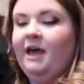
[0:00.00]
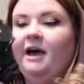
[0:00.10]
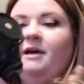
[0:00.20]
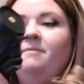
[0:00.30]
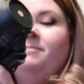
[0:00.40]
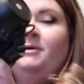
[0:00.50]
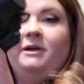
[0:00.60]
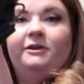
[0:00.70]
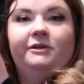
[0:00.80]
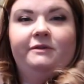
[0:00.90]
Um,
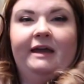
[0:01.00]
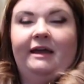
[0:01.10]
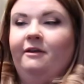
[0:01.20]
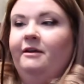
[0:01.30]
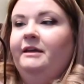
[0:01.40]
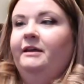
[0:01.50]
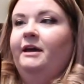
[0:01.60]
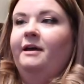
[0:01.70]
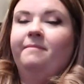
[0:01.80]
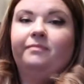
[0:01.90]
but you do get like
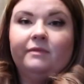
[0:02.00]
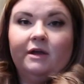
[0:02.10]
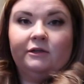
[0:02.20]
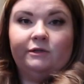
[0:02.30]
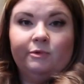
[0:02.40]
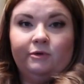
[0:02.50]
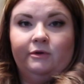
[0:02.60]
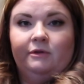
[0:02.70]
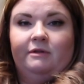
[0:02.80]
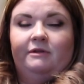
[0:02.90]
um, a
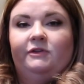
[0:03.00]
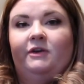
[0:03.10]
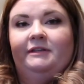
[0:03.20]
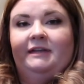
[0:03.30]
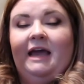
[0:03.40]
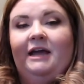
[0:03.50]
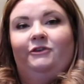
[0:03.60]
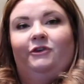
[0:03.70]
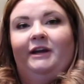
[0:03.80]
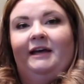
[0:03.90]
small sized
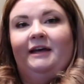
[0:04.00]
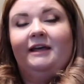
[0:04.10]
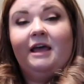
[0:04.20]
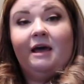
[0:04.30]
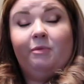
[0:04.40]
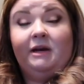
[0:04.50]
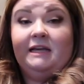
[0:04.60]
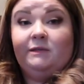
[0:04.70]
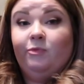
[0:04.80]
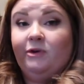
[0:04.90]
hair dryer, but it
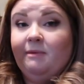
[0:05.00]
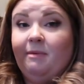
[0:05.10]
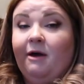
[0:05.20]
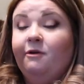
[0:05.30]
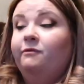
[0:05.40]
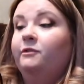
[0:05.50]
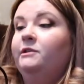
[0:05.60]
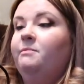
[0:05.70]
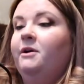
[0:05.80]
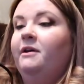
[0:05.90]
is pretty powerful
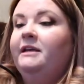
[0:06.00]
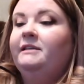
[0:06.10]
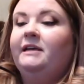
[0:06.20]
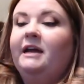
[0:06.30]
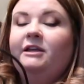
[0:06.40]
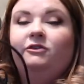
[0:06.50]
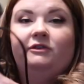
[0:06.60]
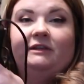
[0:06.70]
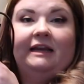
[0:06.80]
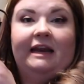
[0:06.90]
to be honest and it
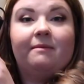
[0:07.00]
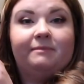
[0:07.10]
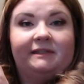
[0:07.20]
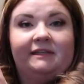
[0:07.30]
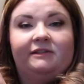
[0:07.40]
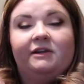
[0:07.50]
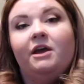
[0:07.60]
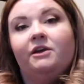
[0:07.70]
just collapses.